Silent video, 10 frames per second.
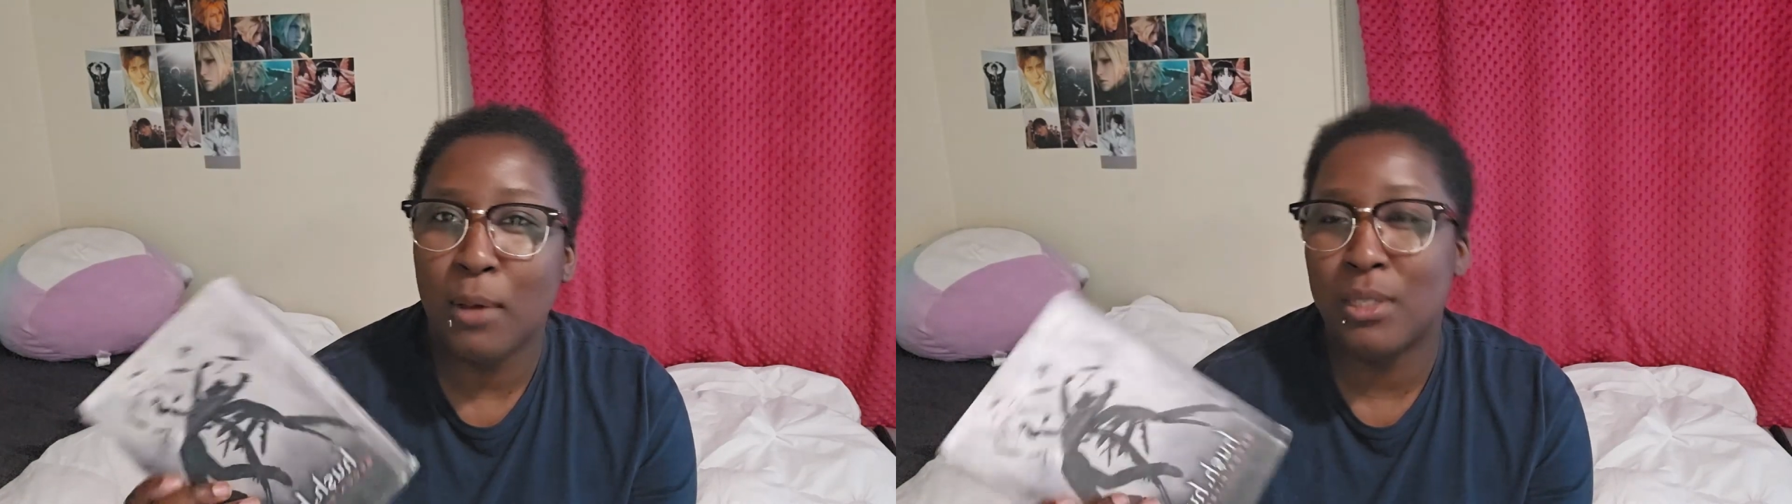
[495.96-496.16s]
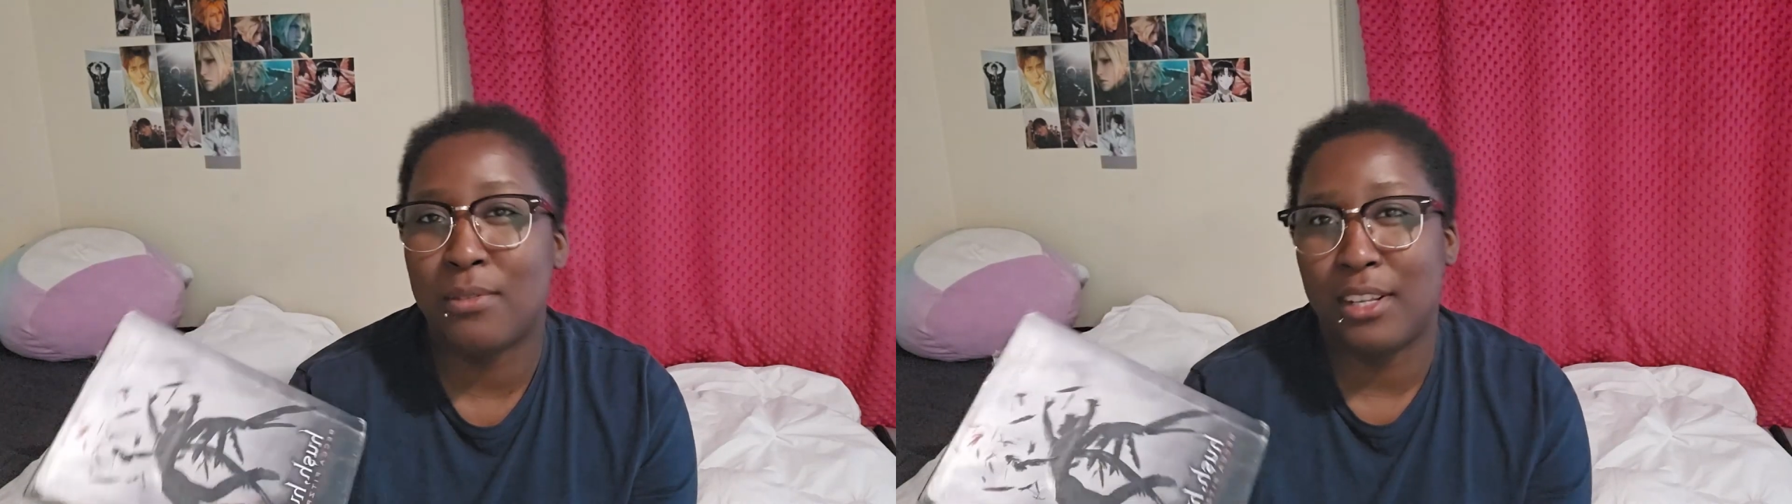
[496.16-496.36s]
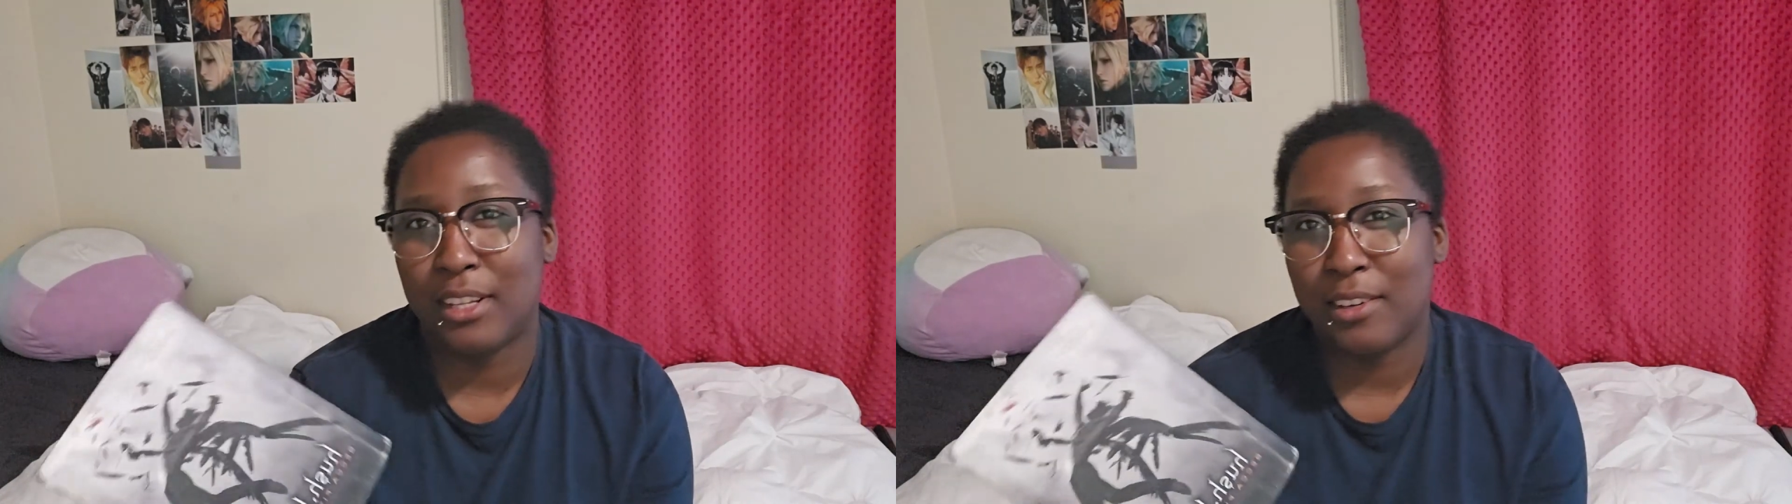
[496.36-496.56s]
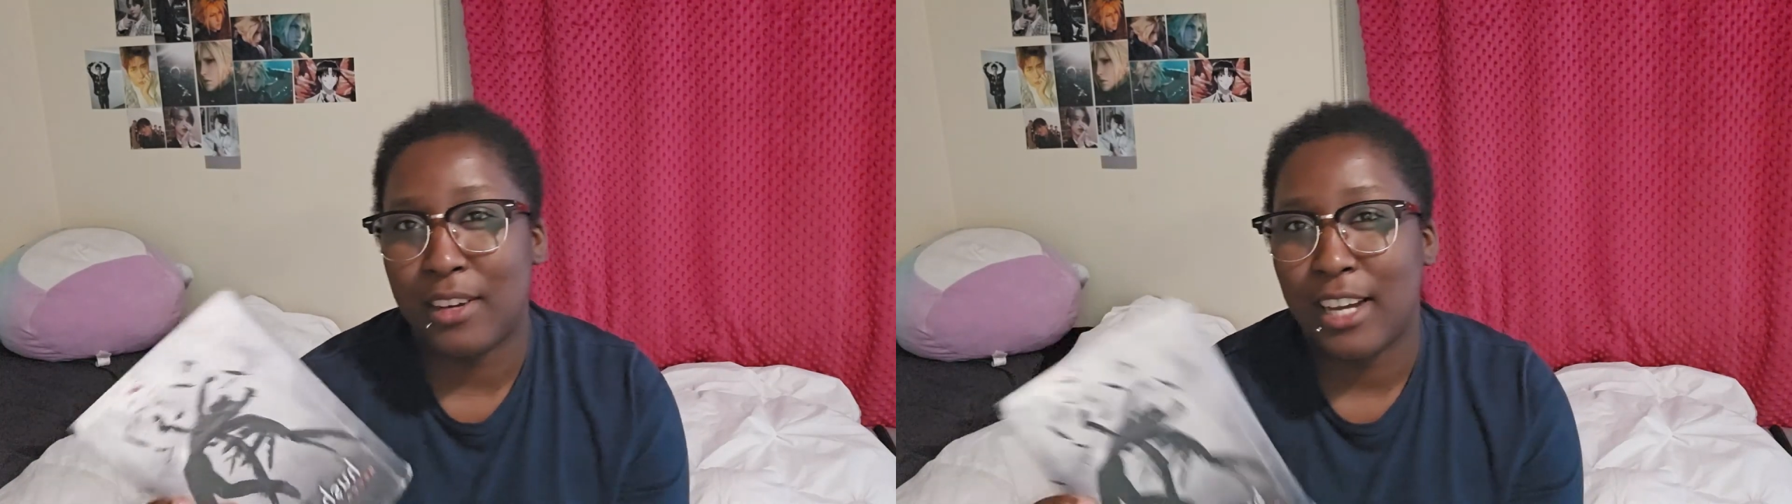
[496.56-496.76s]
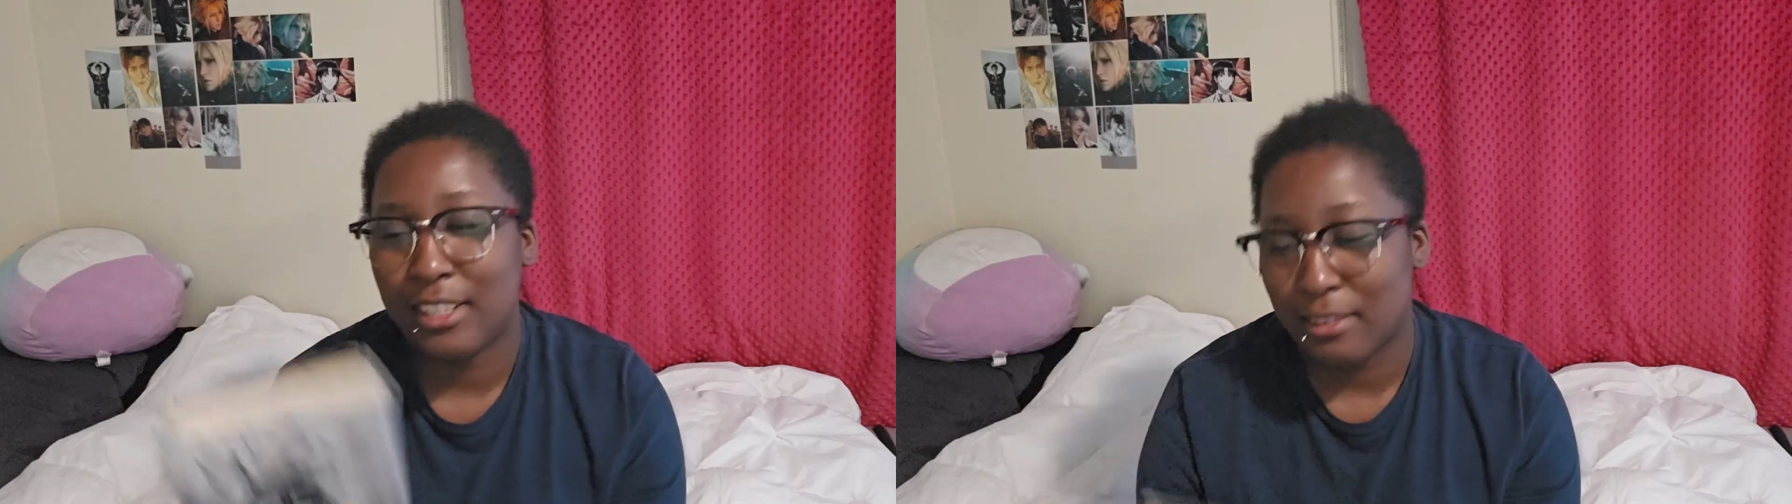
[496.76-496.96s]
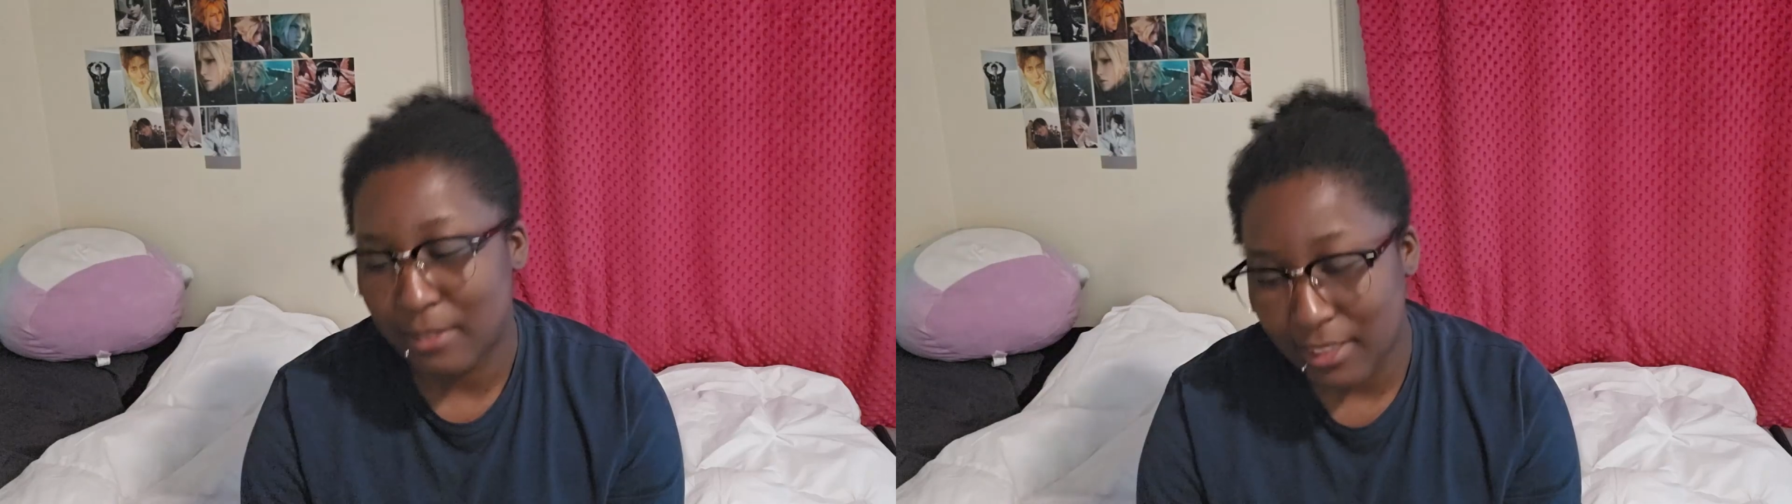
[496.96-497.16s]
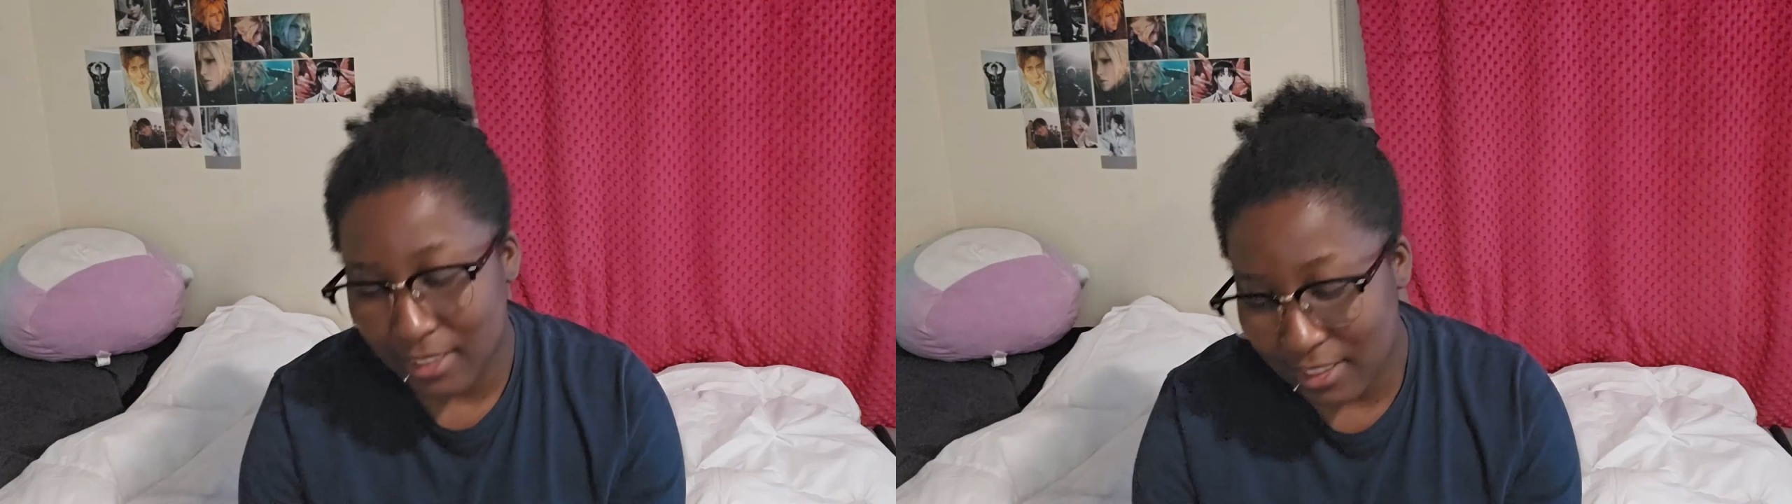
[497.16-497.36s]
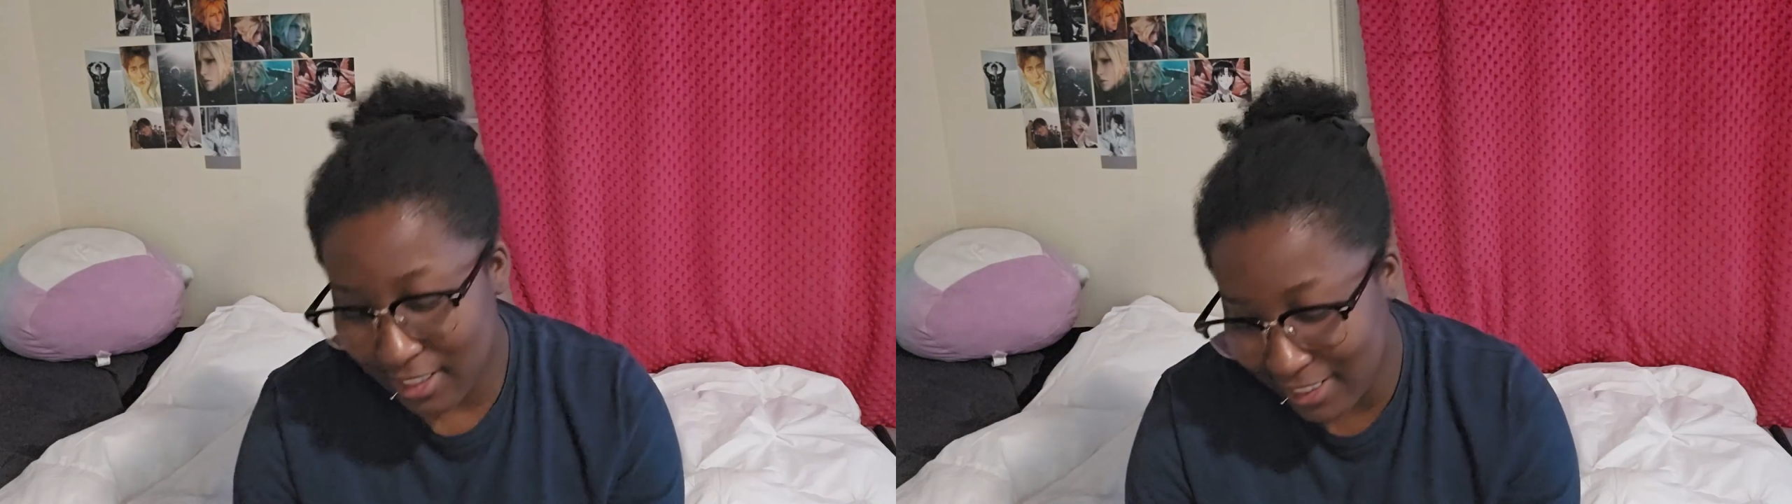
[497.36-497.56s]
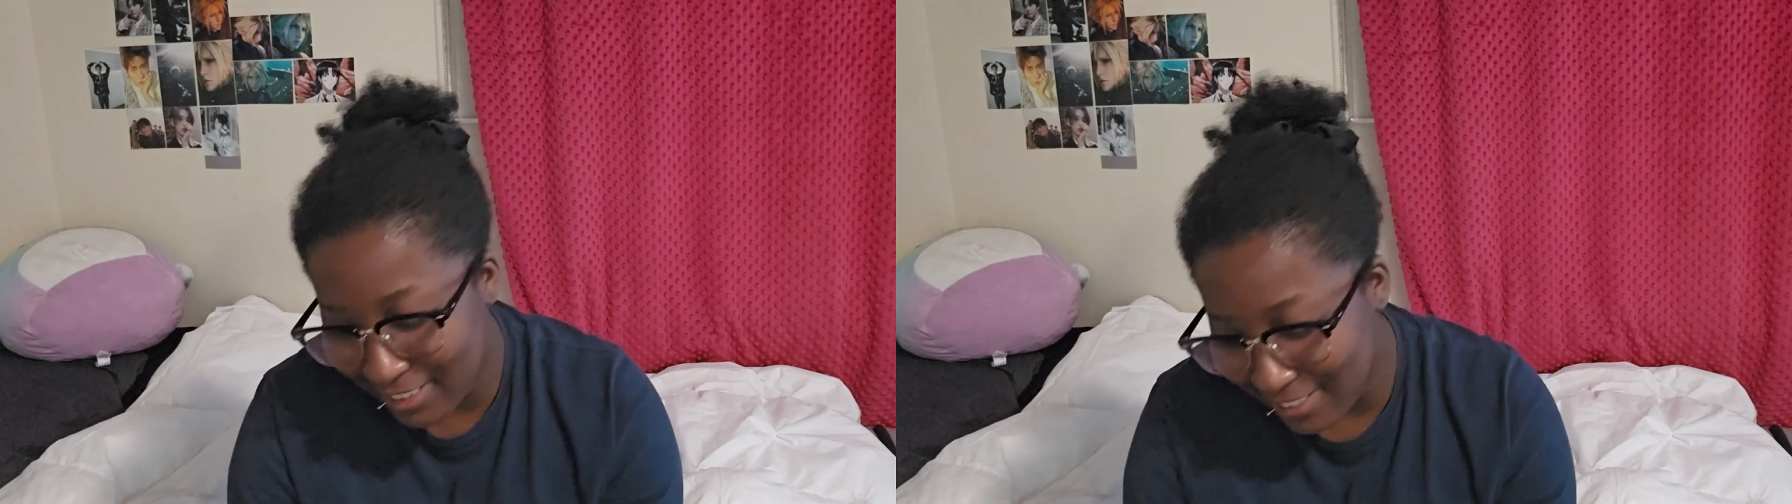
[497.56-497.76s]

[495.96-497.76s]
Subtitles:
It was fun though. I loved it.